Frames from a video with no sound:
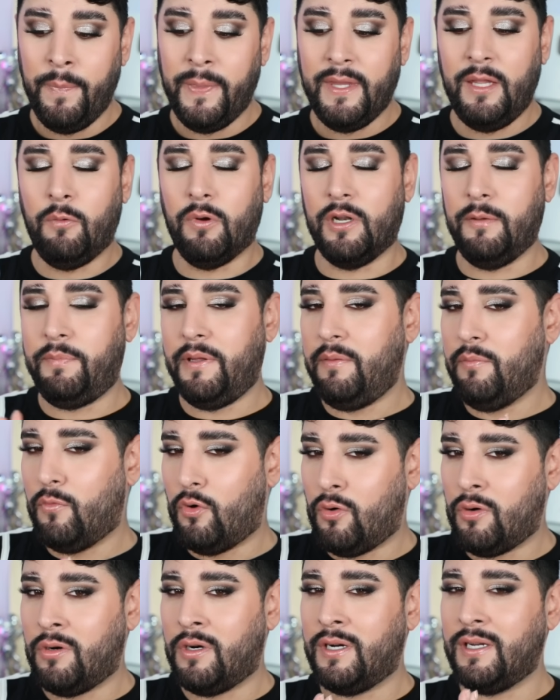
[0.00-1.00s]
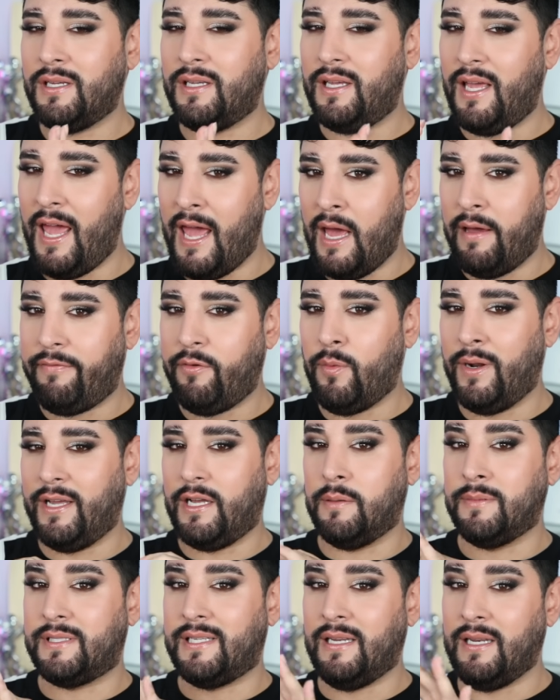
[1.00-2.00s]
You want to be more careful when it
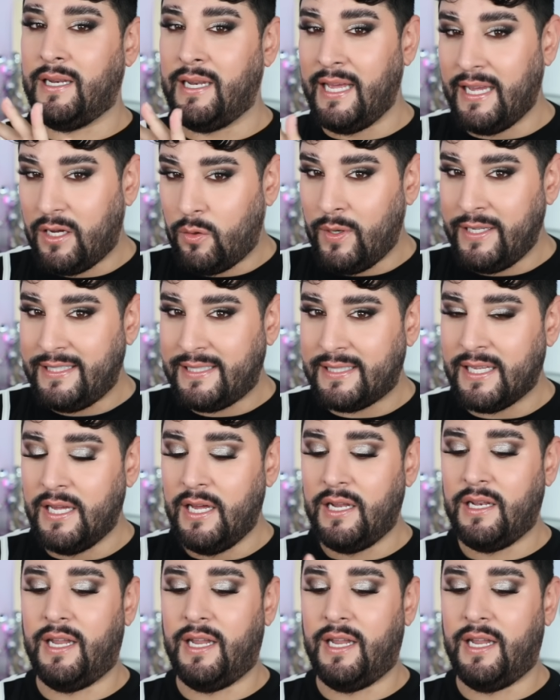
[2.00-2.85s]
comes to liquids,